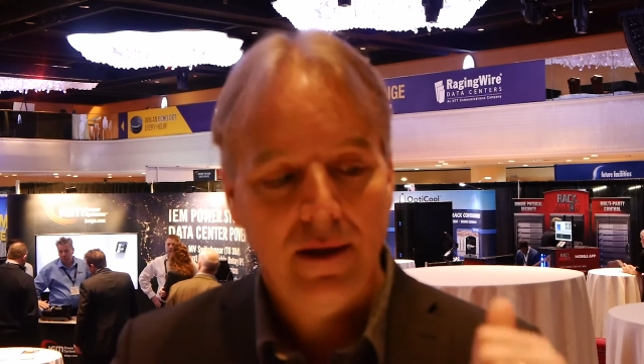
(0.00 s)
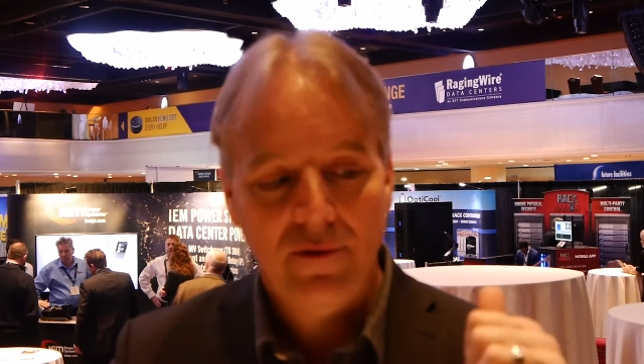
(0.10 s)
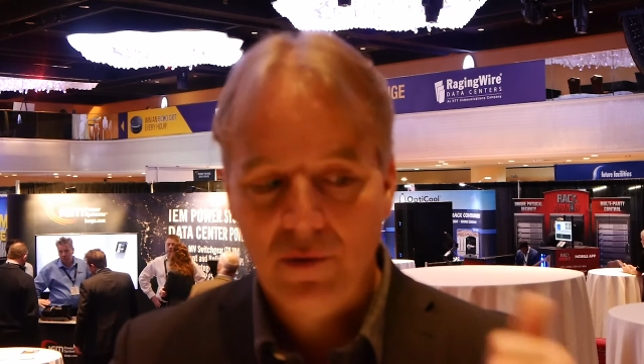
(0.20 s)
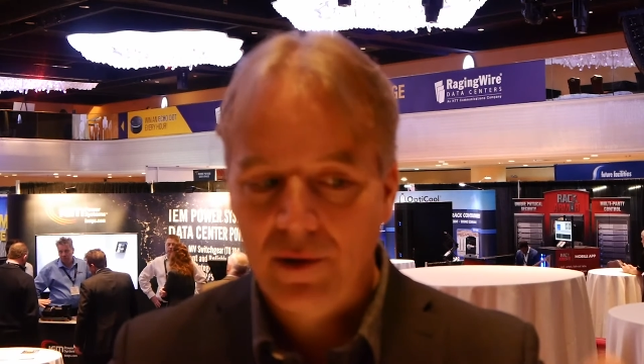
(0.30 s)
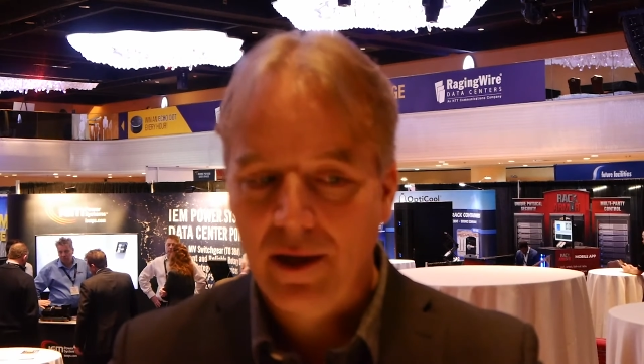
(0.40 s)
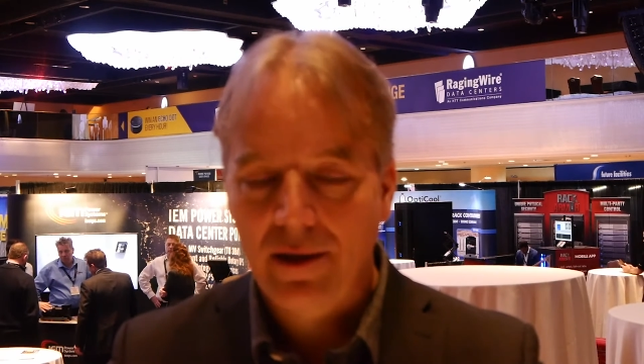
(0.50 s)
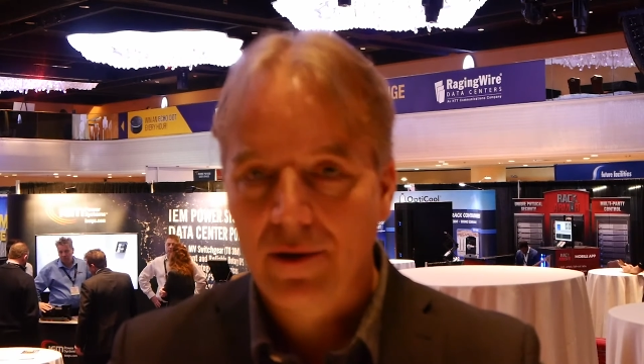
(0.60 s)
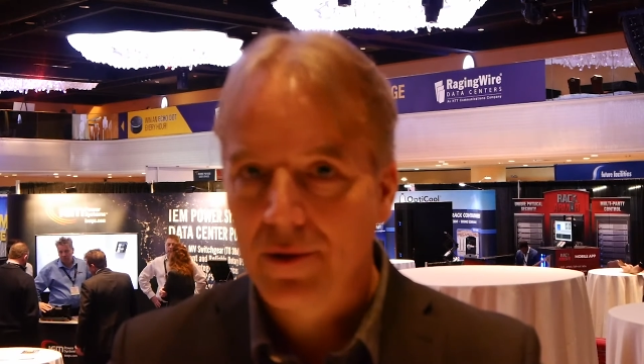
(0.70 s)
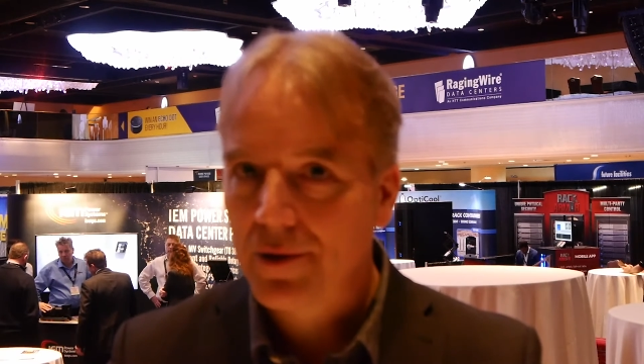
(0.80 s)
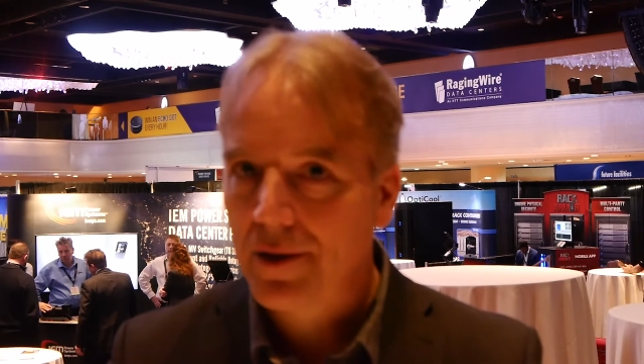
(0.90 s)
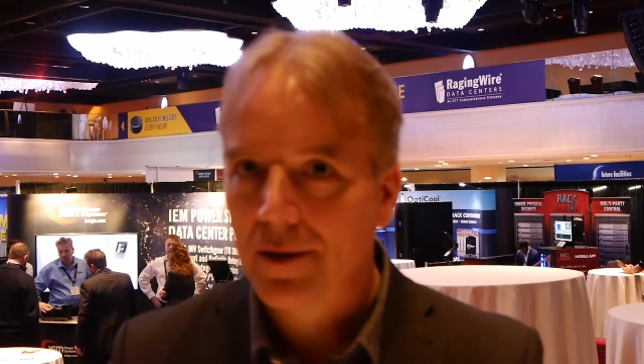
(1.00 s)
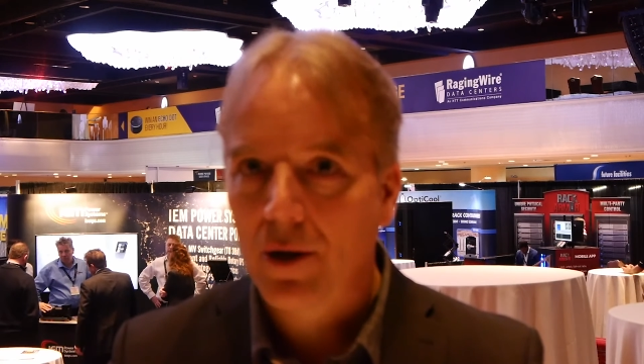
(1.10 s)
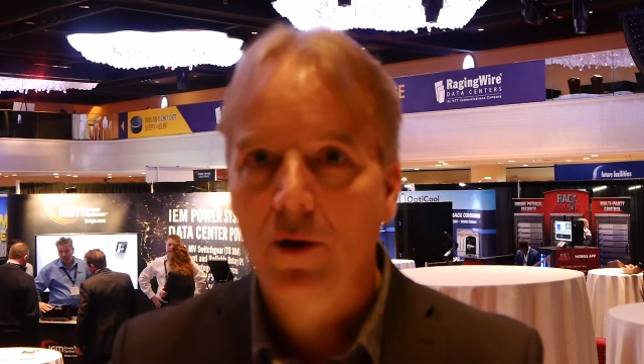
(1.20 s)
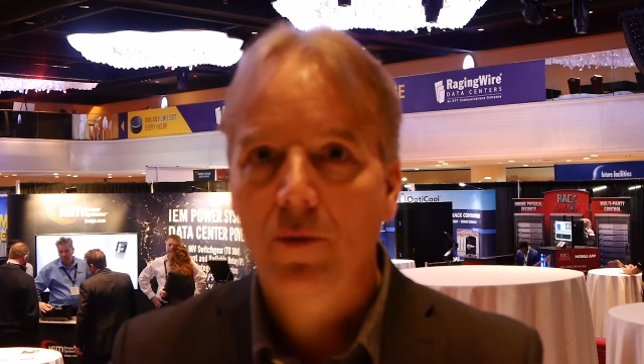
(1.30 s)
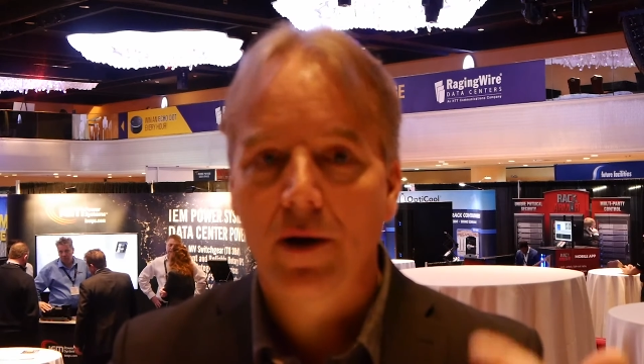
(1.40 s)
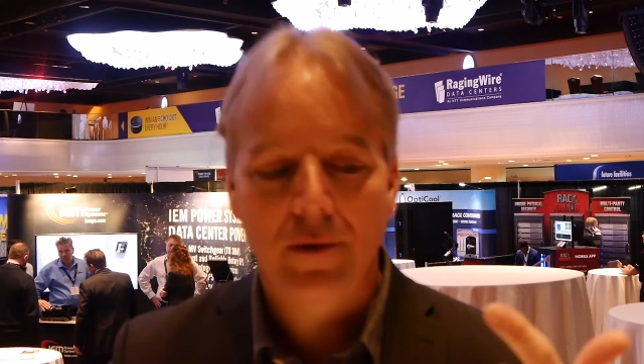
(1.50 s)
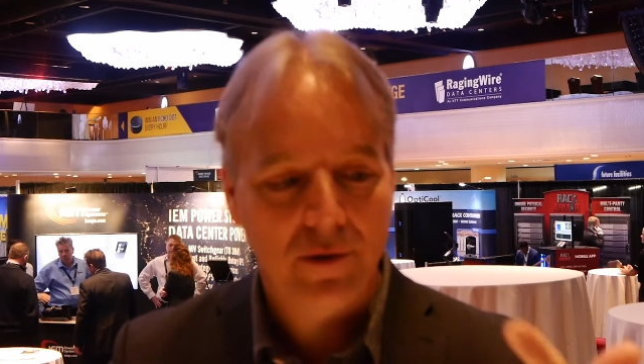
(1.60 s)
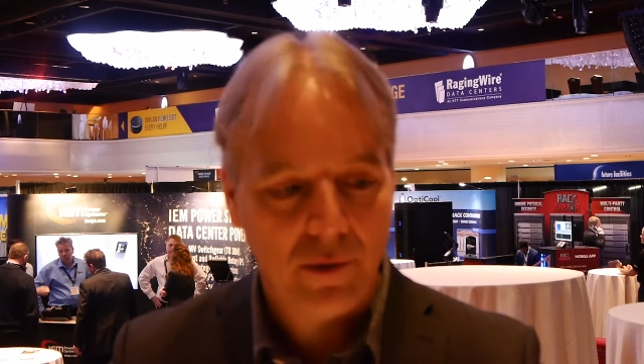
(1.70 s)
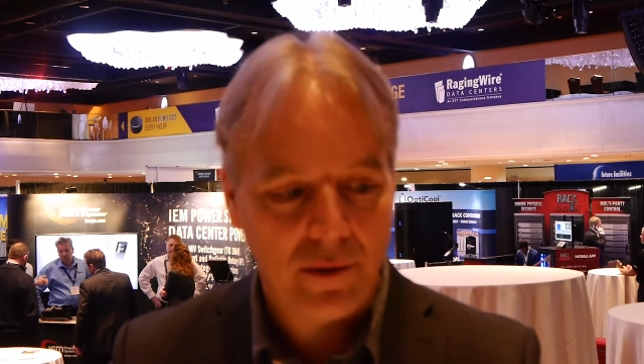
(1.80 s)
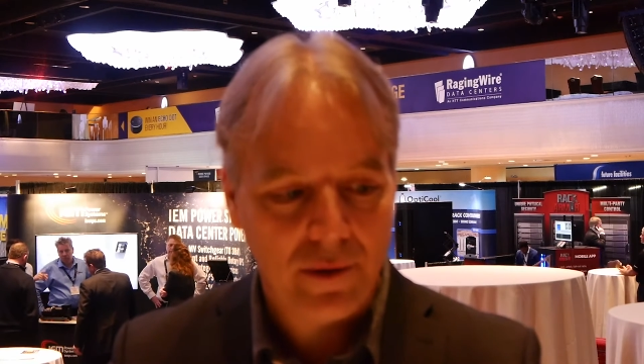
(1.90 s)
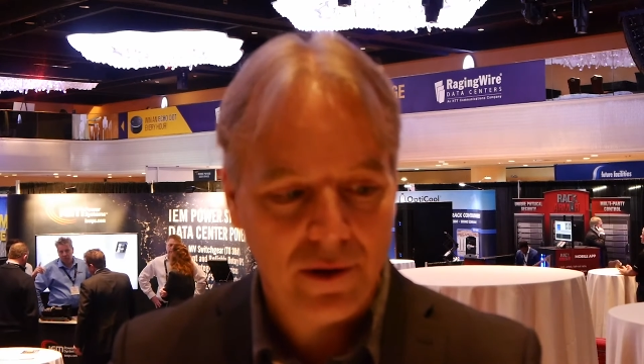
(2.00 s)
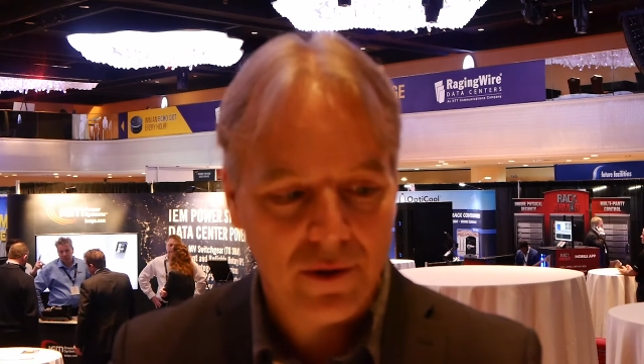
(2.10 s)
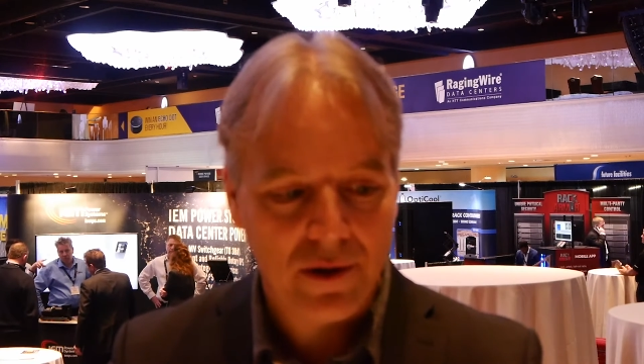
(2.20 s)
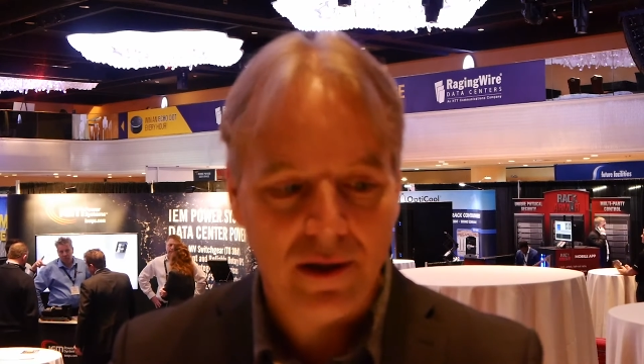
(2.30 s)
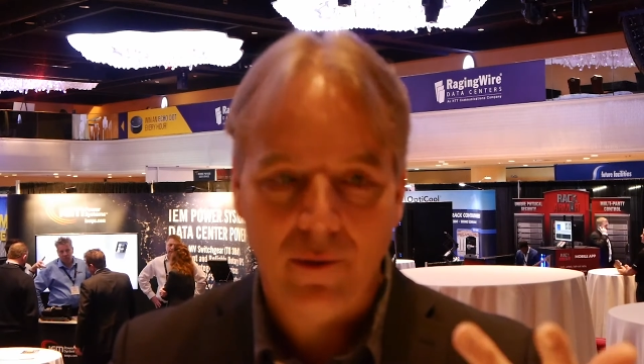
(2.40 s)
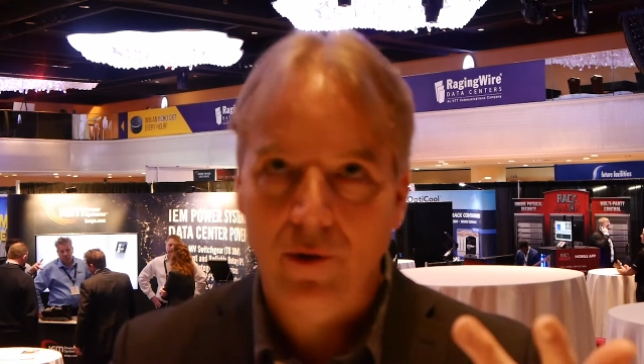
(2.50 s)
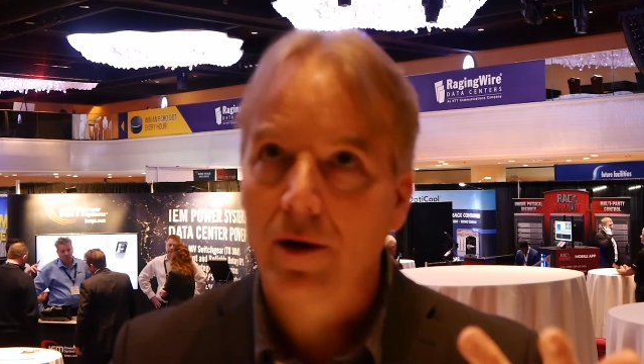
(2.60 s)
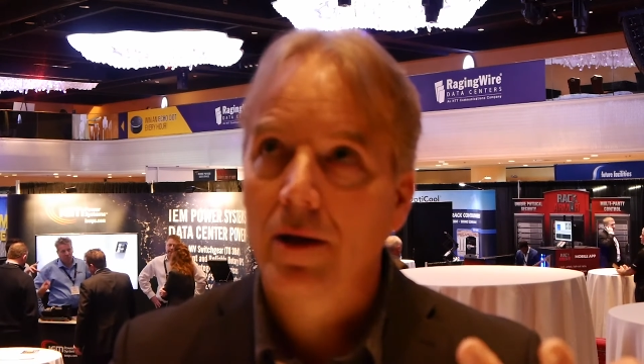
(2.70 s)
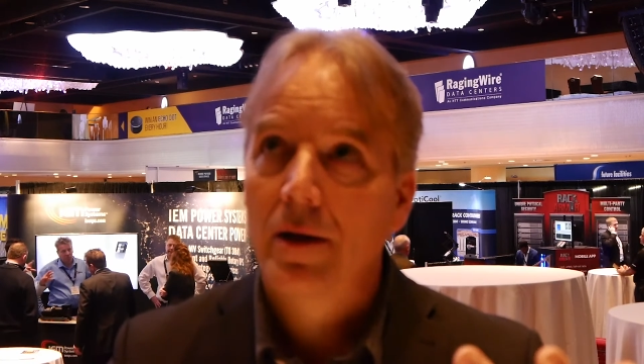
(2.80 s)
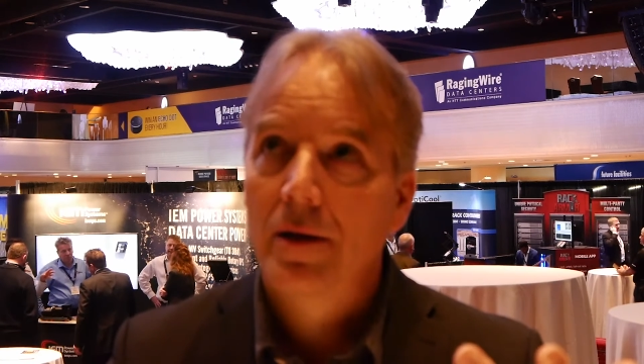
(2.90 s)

I have 28 years in hardware, 21 years in network,